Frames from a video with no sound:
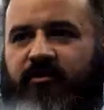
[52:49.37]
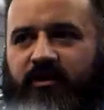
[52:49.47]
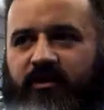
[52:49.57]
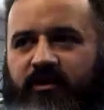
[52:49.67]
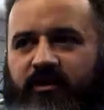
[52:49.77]

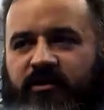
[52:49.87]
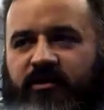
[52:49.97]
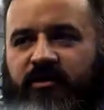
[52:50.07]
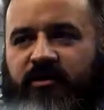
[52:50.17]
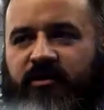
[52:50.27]
and they
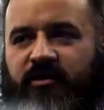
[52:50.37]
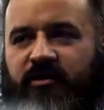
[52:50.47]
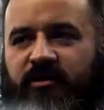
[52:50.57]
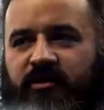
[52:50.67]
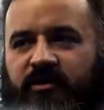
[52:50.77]
have
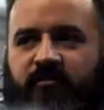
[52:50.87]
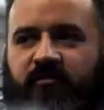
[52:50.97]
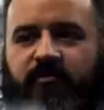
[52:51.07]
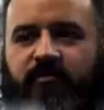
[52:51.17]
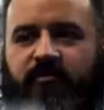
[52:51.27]
Ducati
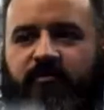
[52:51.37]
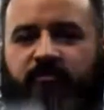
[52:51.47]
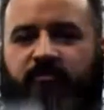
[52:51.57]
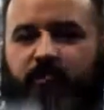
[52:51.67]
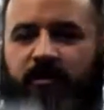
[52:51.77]
and
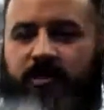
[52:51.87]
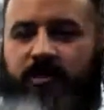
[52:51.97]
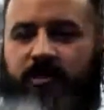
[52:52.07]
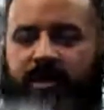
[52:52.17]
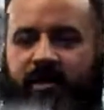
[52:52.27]
BMW,
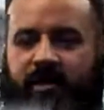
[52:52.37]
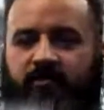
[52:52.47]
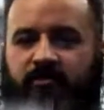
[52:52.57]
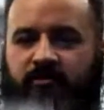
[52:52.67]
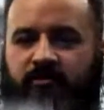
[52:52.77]

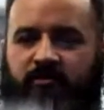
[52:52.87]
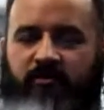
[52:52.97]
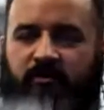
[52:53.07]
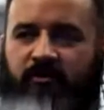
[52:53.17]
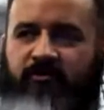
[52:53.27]
and
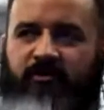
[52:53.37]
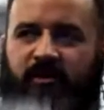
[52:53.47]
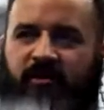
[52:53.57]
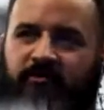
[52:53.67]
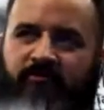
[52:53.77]
all.
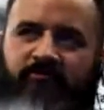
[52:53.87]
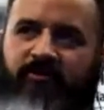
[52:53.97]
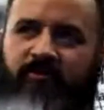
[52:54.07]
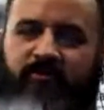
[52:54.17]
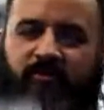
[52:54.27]
I don't
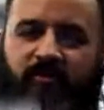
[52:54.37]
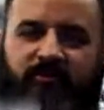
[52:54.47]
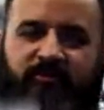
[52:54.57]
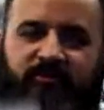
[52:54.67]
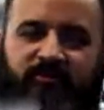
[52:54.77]
go to the Harley
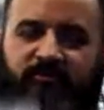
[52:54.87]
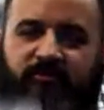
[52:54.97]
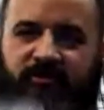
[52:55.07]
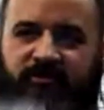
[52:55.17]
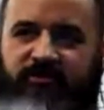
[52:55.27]
dealer
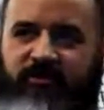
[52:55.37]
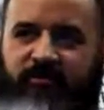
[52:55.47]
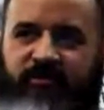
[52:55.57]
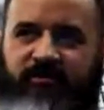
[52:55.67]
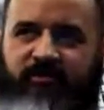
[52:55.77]
place. I mean,
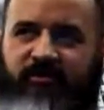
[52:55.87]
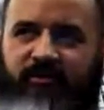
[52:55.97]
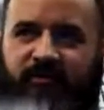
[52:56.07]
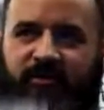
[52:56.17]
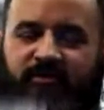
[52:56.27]
I'm not.
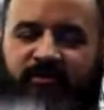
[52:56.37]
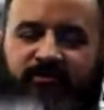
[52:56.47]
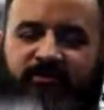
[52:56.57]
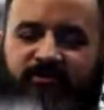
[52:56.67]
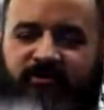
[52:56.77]
I just look
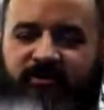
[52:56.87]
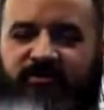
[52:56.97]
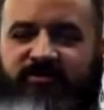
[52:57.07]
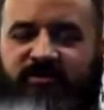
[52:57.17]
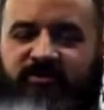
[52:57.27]
at the sticker
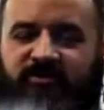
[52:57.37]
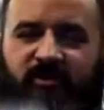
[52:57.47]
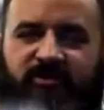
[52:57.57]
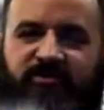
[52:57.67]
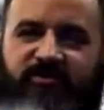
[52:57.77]
prices, and I'm
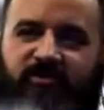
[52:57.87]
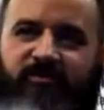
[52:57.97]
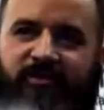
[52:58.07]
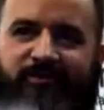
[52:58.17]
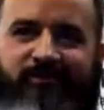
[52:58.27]
like,
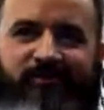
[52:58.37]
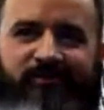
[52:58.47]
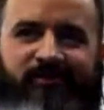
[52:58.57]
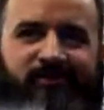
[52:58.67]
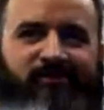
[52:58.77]
oh my
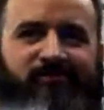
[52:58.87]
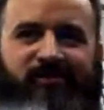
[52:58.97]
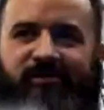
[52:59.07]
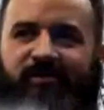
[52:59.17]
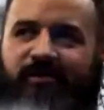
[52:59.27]
god.
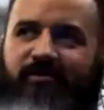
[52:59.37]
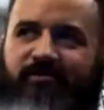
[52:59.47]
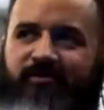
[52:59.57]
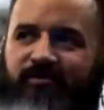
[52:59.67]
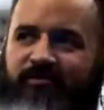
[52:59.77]

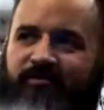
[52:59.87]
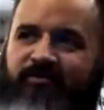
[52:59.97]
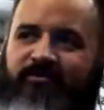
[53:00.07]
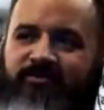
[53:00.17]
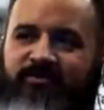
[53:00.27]
Geez,
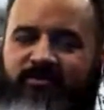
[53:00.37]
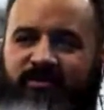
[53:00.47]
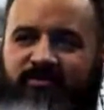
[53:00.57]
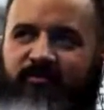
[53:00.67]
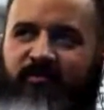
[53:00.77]
I'll put
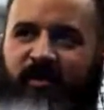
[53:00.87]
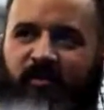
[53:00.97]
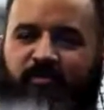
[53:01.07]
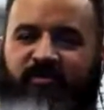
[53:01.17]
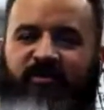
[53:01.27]
that towards my
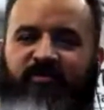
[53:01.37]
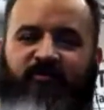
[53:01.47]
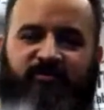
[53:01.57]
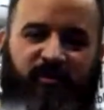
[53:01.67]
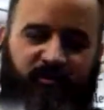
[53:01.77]
mortgage
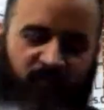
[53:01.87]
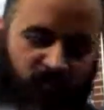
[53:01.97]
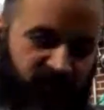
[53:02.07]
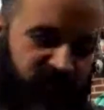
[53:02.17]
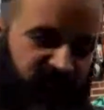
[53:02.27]
and be like
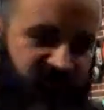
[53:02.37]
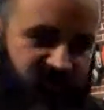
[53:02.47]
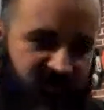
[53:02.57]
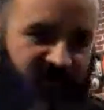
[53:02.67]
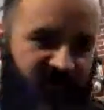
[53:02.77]
halfway
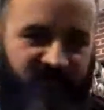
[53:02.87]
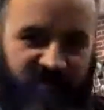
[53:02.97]
done.